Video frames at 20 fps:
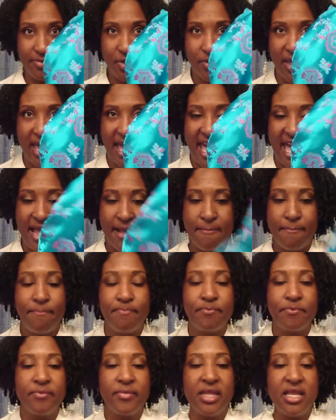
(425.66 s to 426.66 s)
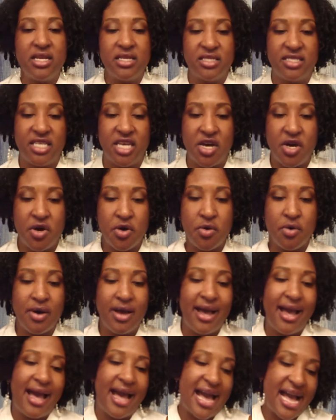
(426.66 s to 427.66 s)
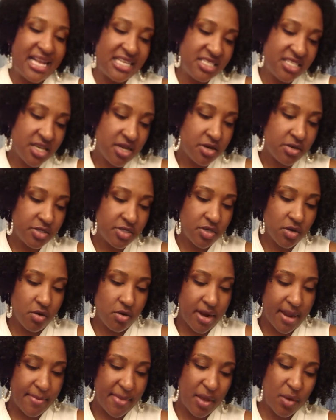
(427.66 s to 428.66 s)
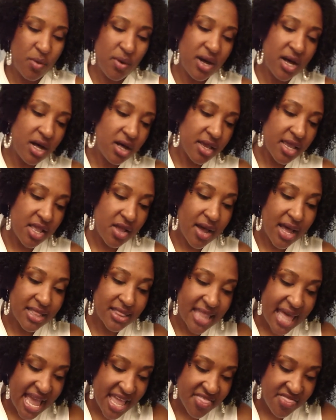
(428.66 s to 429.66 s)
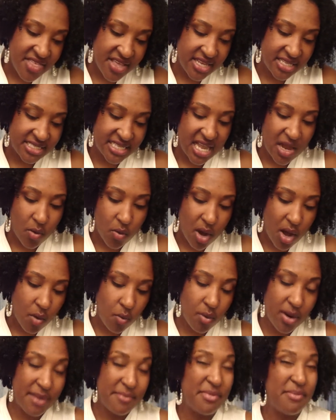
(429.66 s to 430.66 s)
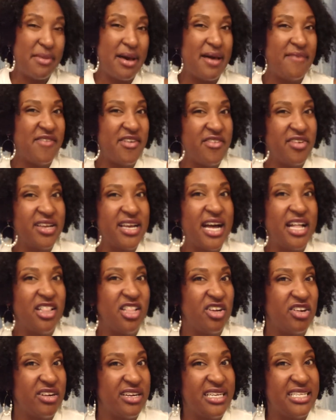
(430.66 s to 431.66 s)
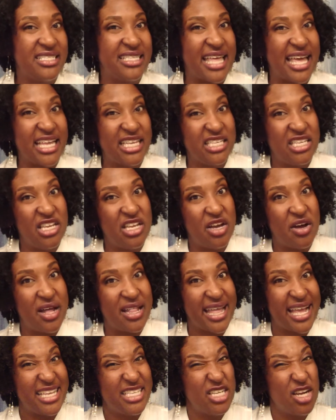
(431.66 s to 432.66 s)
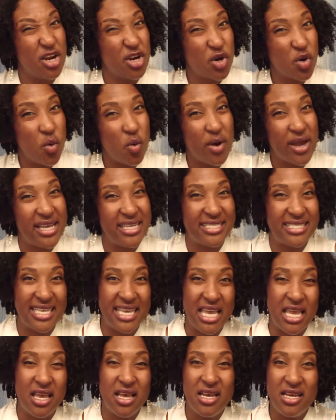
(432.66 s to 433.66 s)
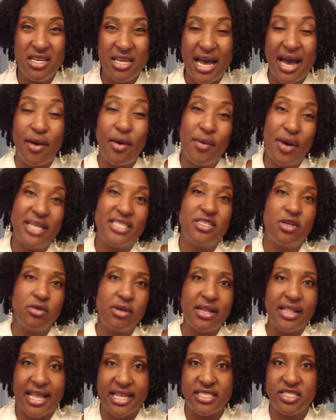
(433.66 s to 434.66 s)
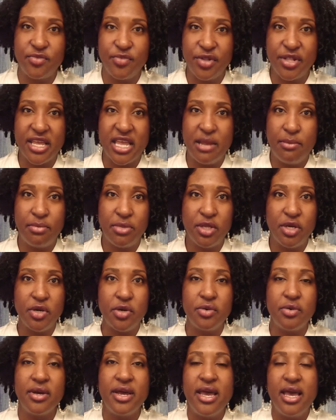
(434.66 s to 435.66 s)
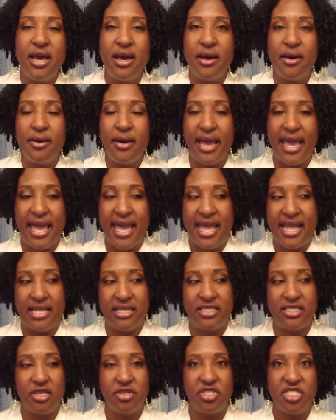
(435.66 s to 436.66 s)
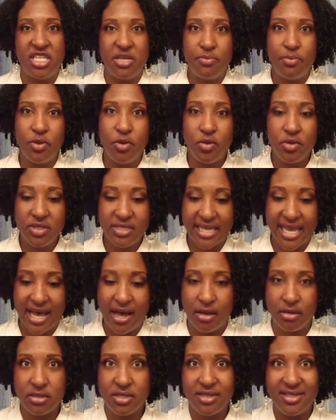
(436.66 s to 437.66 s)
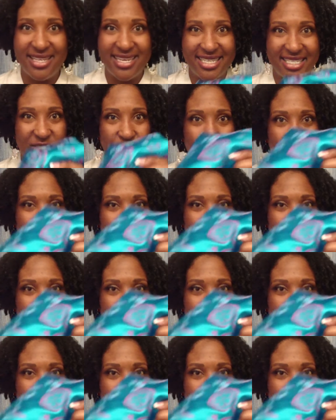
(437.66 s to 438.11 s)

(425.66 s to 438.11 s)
okay? So I told Tori, I'm like, well, you know, I like this and I want one. My favorite color is like, you know, I like turquoisey. Well, I told her I like cerulean blue. And so she pulls out this